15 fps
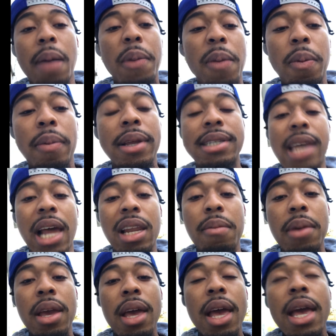People been telling
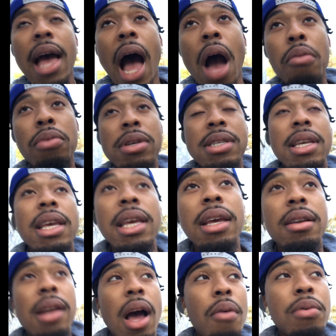me I was at
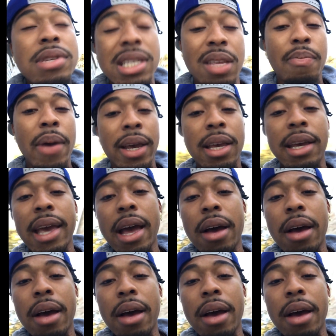the bank